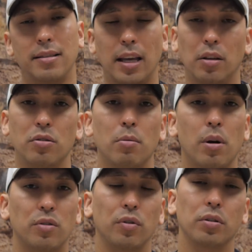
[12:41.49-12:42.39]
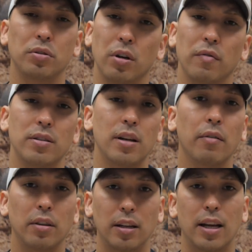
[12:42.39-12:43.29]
Thank you so much for your service and everything